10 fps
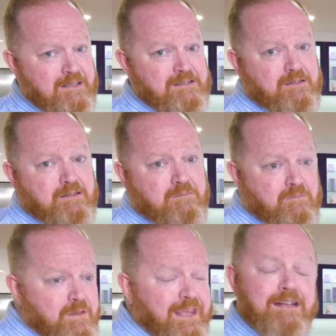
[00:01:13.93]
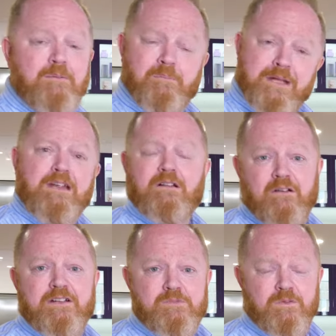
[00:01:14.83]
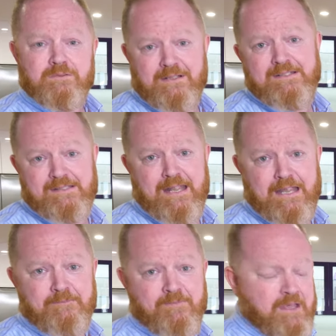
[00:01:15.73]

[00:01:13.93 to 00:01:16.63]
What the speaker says: It's a thing that many clients want to understand.